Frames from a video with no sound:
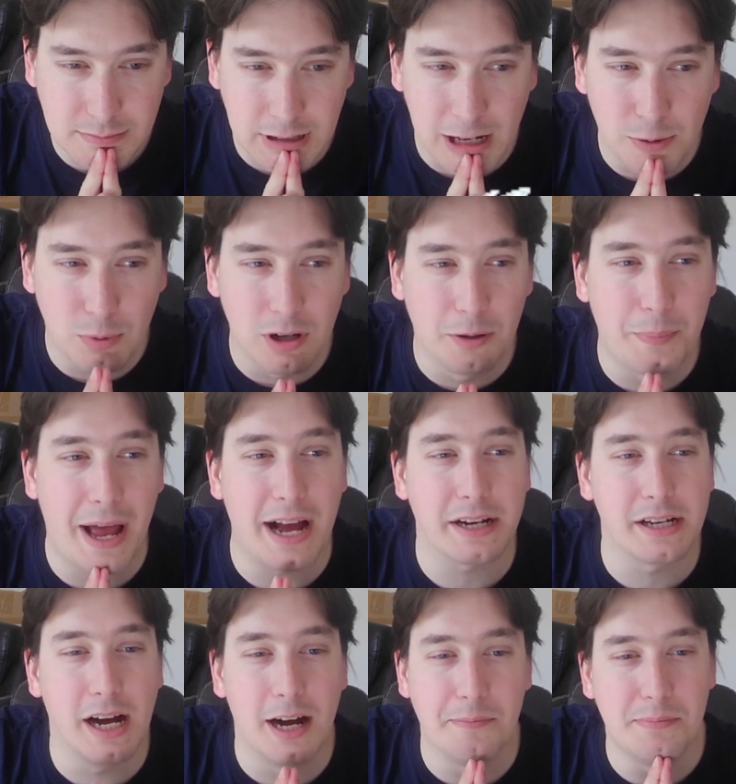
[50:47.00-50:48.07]
will back
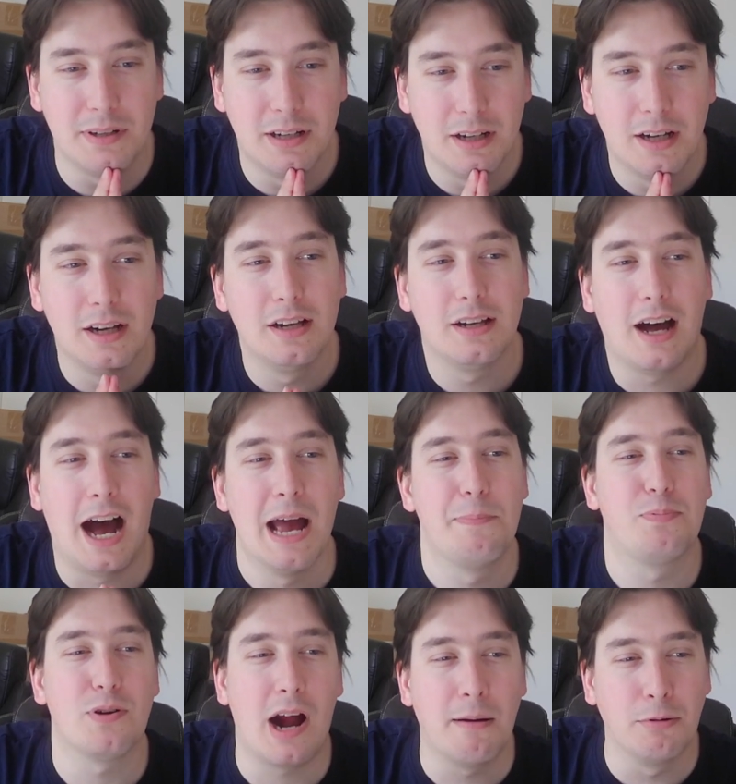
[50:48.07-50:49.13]
up. I
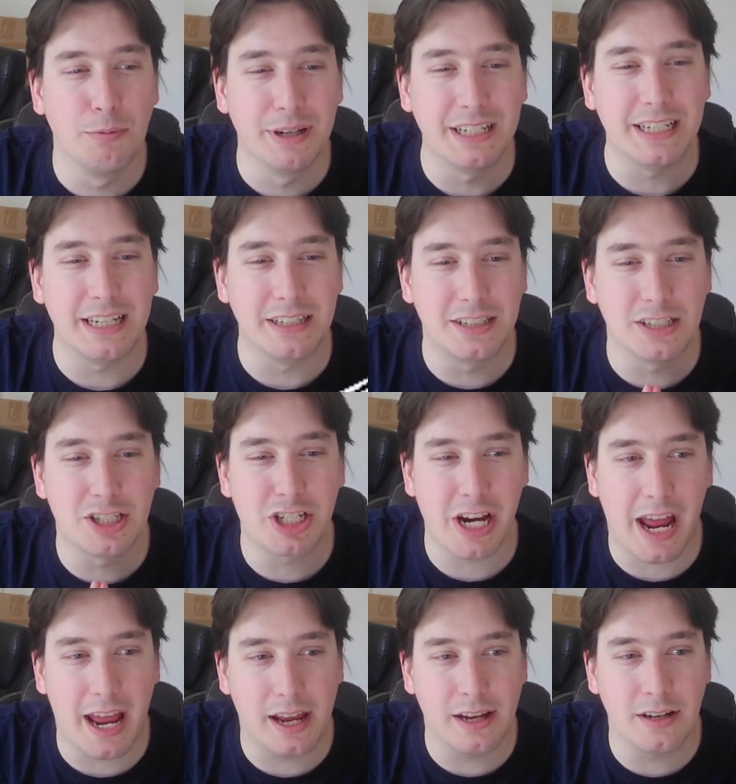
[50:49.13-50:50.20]
probably need to
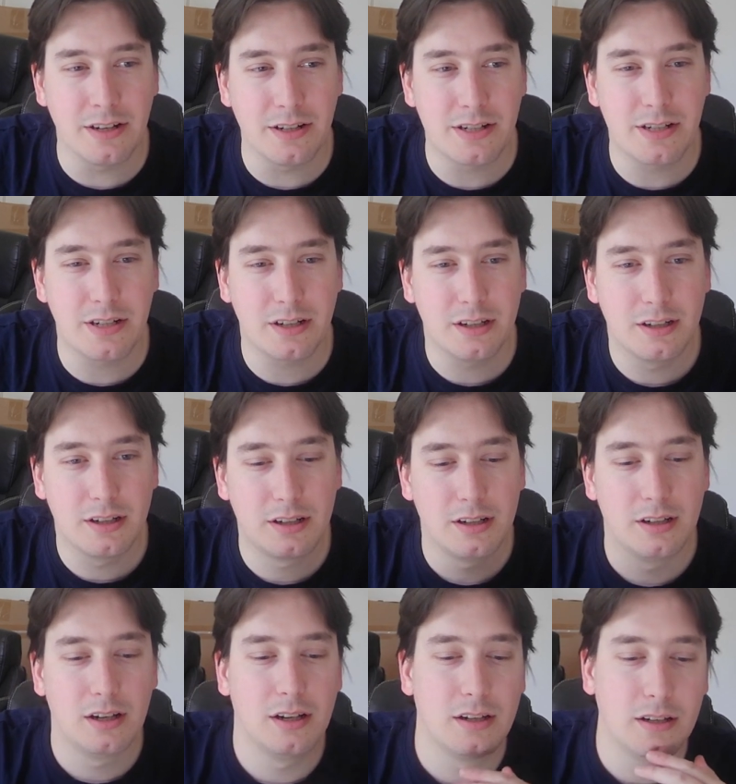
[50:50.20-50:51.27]
change
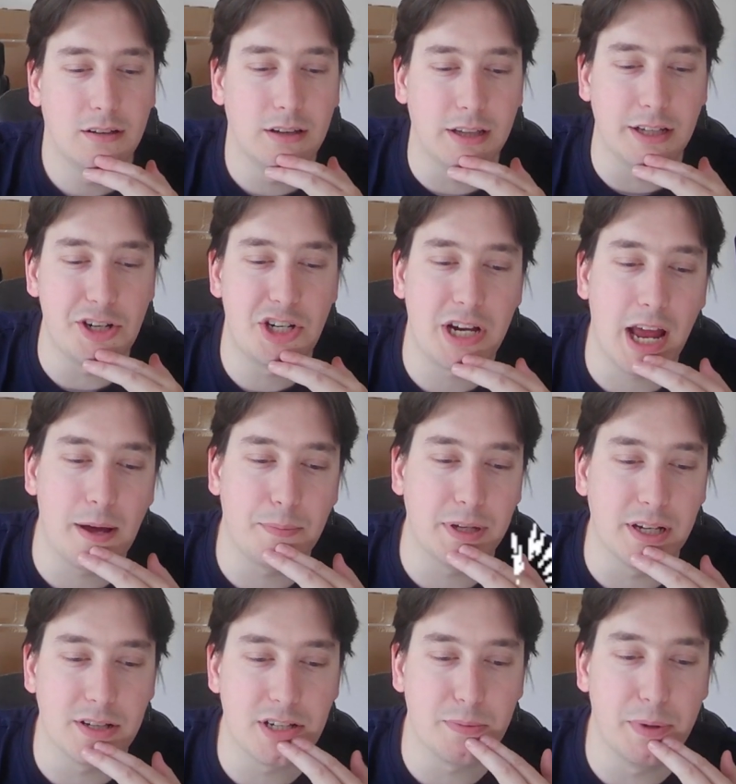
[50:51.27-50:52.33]
the
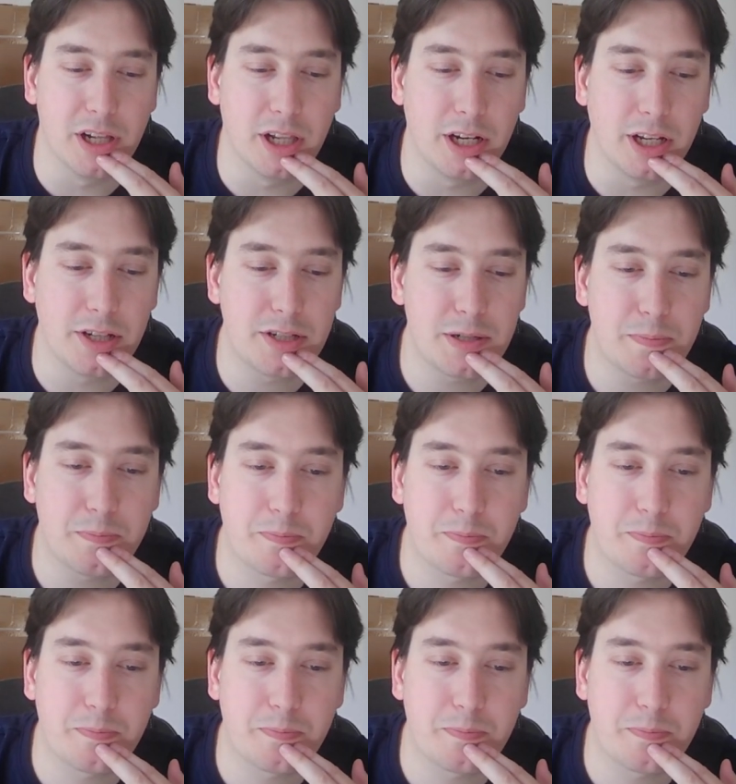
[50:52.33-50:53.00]
champion's abilities.